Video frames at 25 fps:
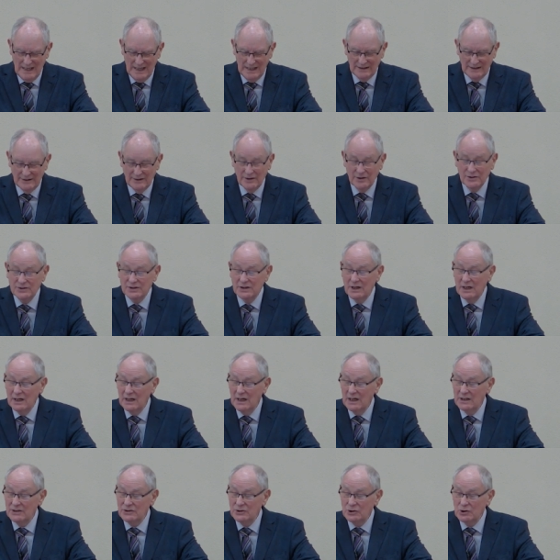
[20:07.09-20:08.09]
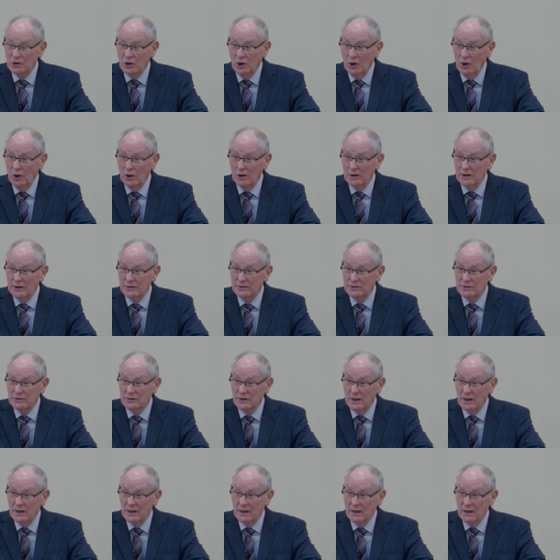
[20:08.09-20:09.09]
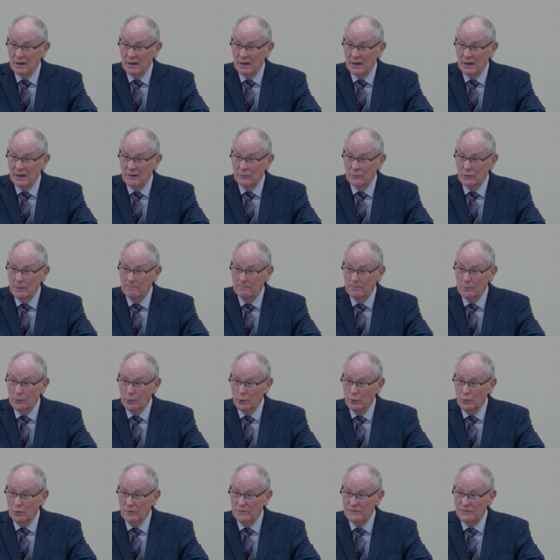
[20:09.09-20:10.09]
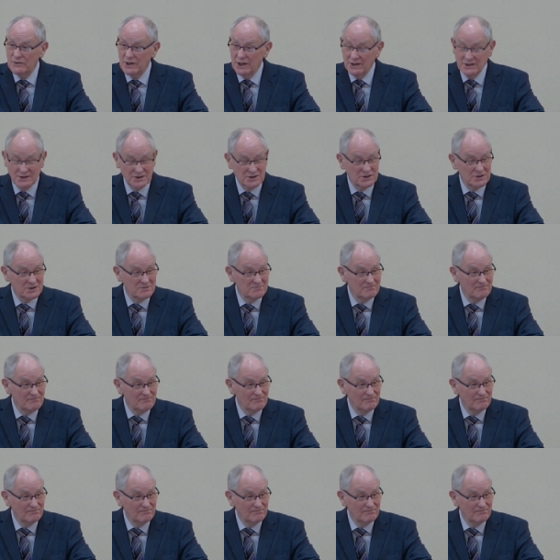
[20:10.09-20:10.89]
And there's, it's a call that reproves us.